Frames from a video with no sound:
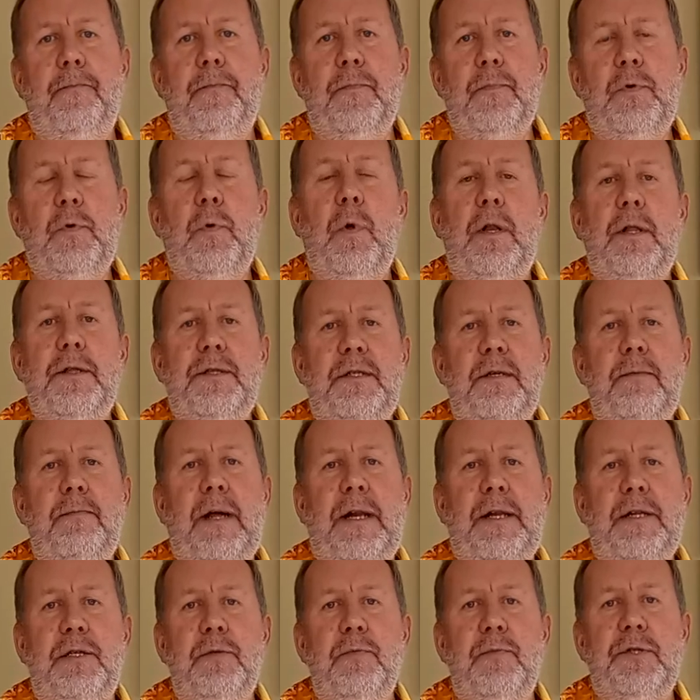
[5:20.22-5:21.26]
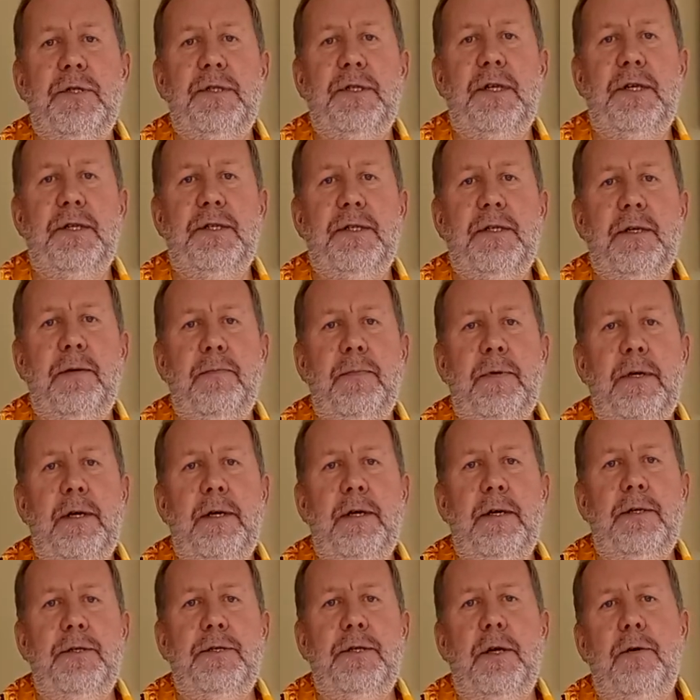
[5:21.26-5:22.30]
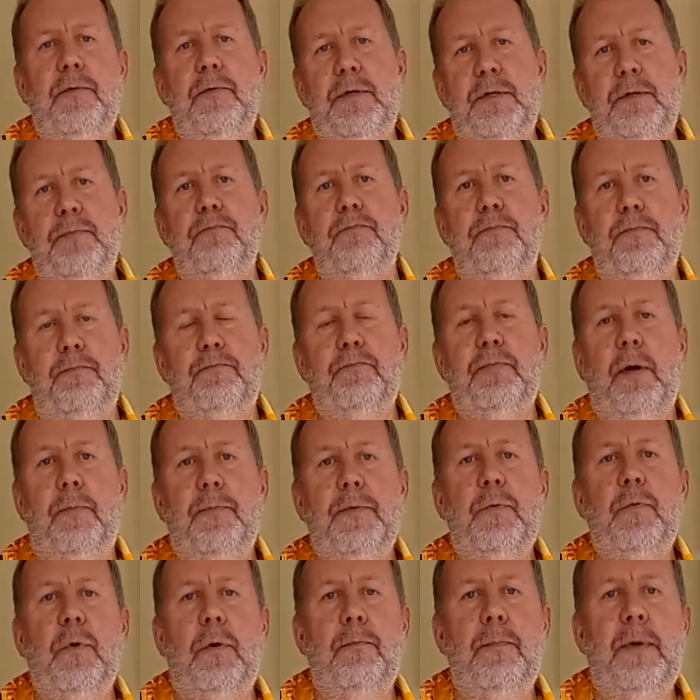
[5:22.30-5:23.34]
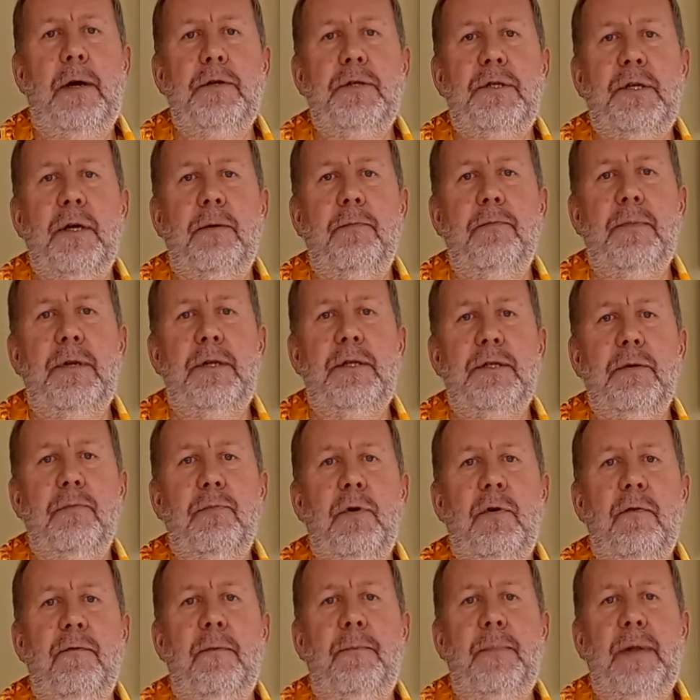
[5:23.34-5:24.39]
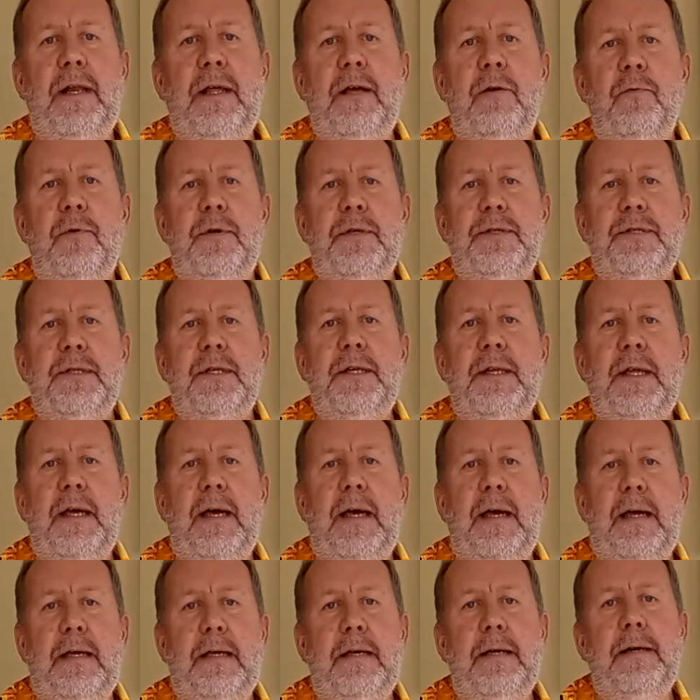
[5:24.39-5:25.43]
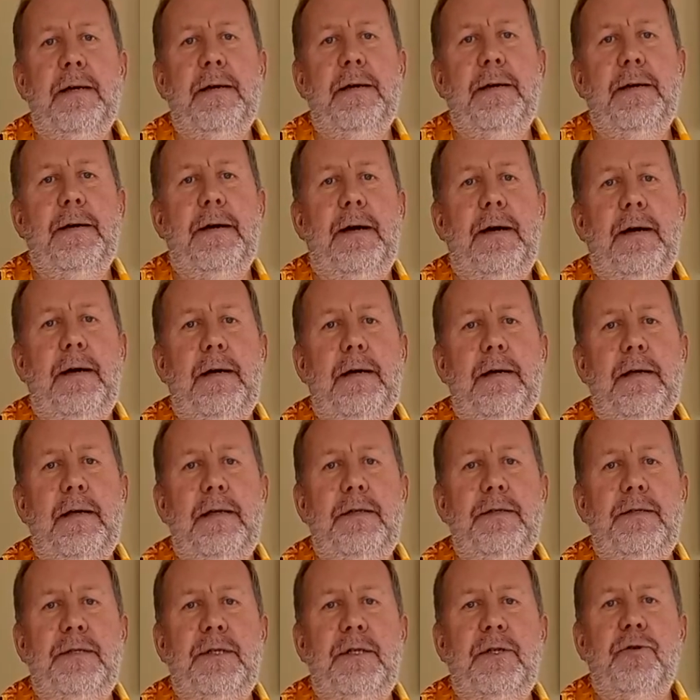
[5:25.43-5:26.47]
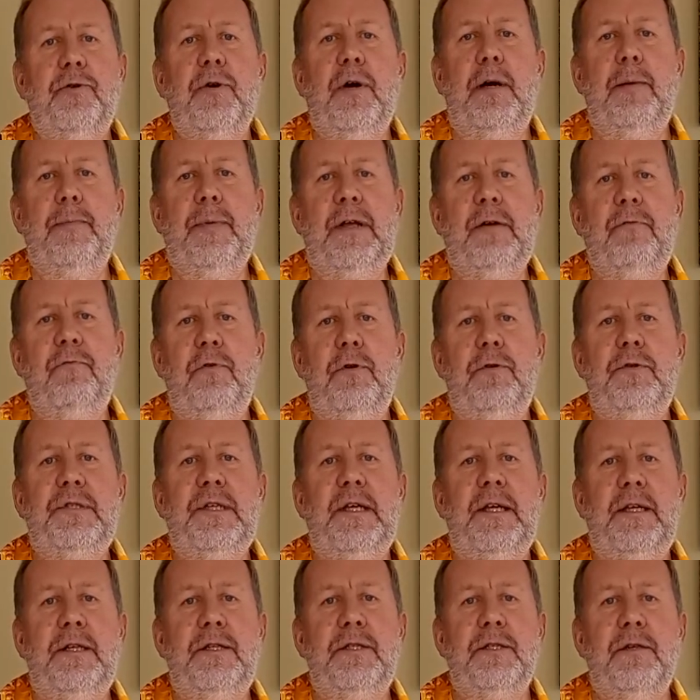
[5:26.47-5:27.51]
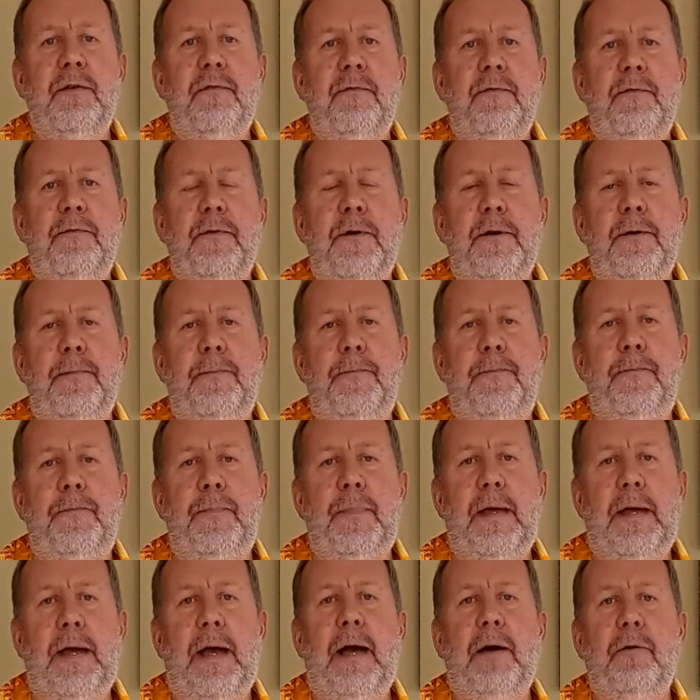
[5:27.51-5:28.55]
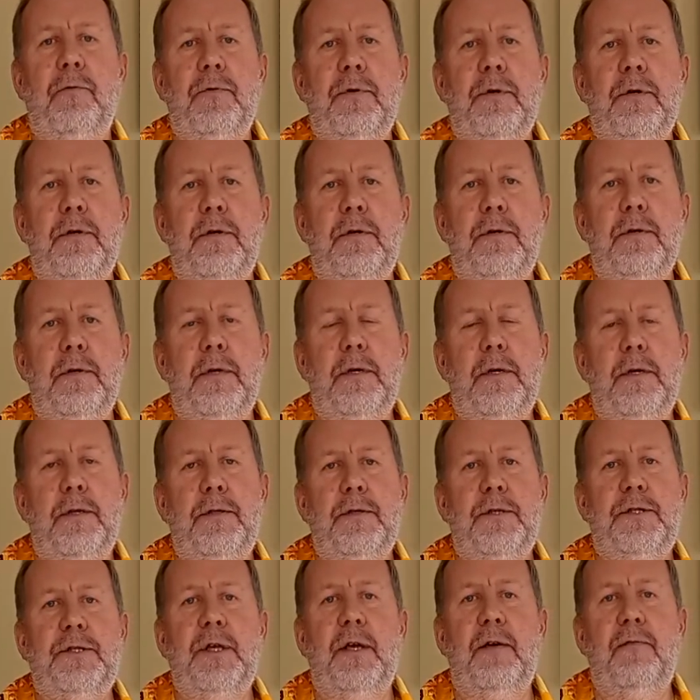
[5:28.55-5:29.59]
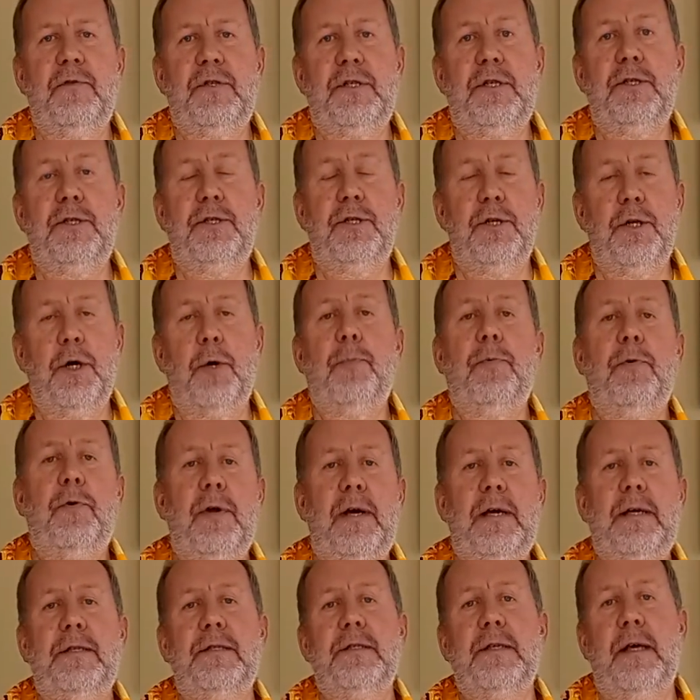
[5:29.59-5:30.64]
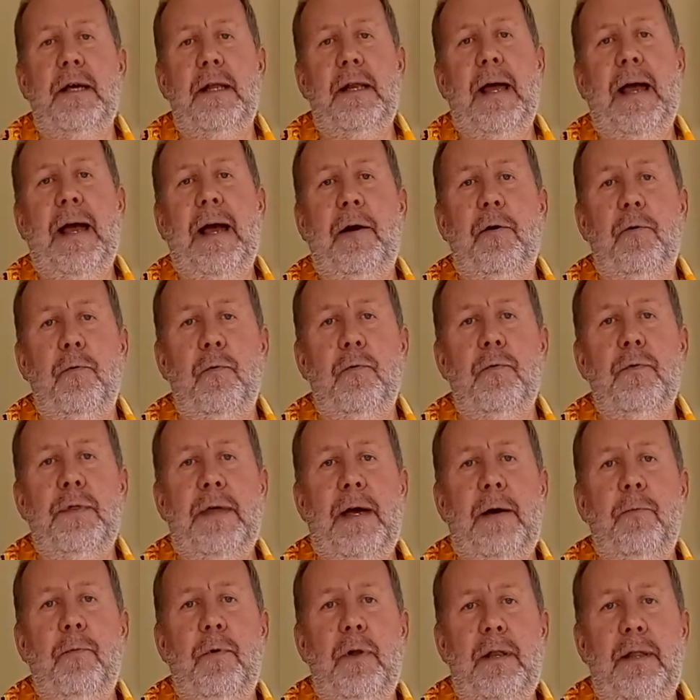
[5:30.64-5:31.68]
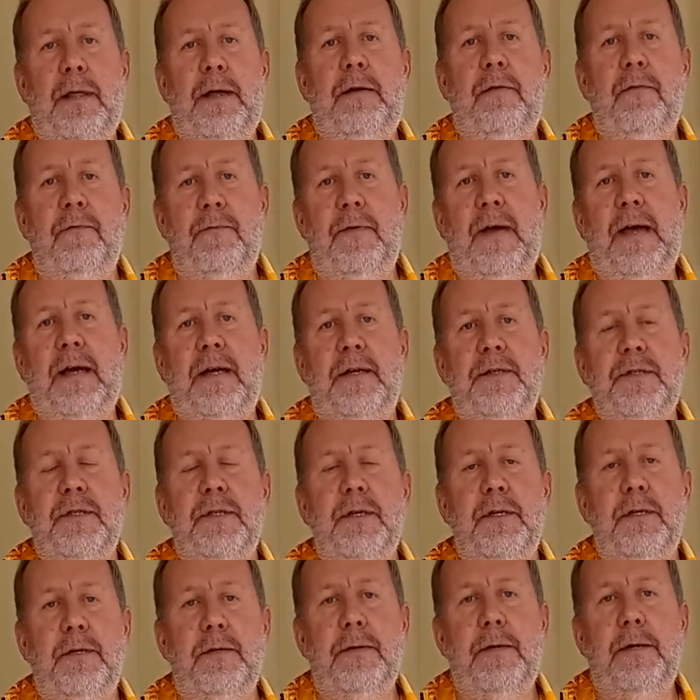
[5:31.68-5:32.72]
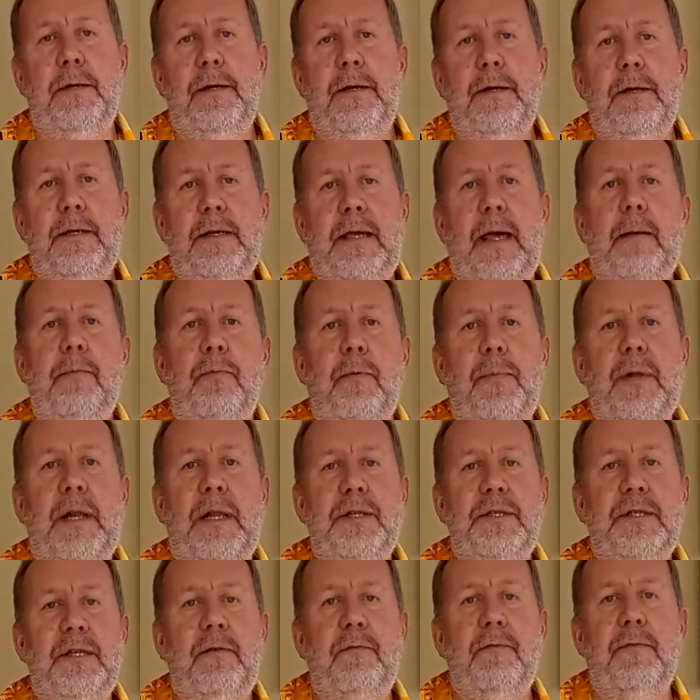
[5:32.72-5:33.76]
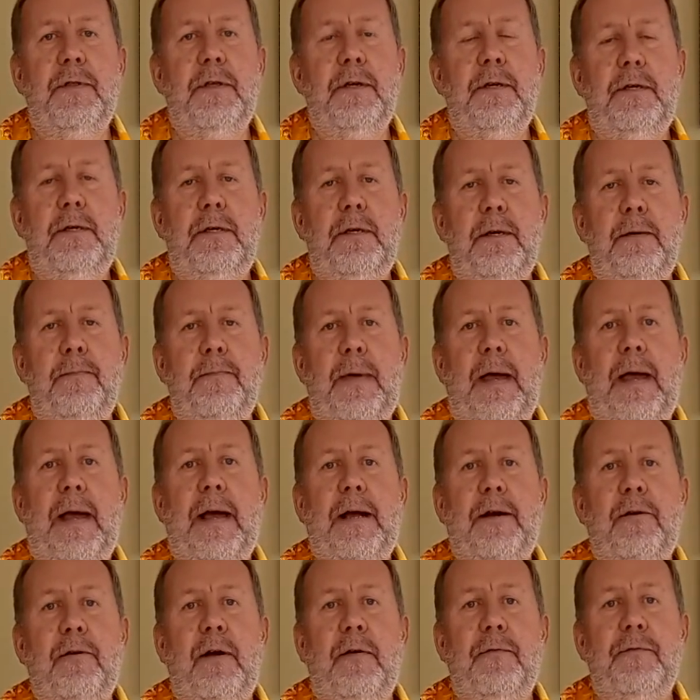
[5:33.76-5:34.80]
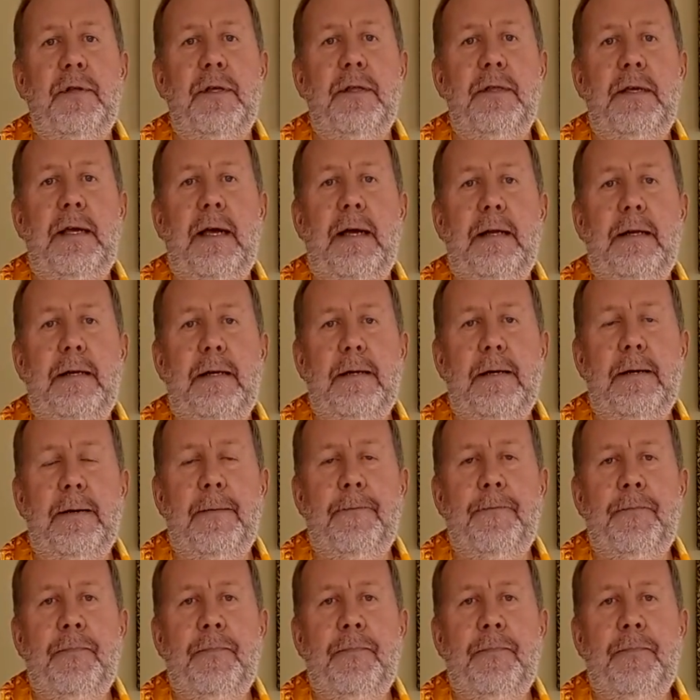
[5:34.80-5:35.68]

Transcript: quality management system. So it's probably what most companies are more familiar with today, is describing routines of how the services should operate and how that will then affect the capability for the aircraft at the end.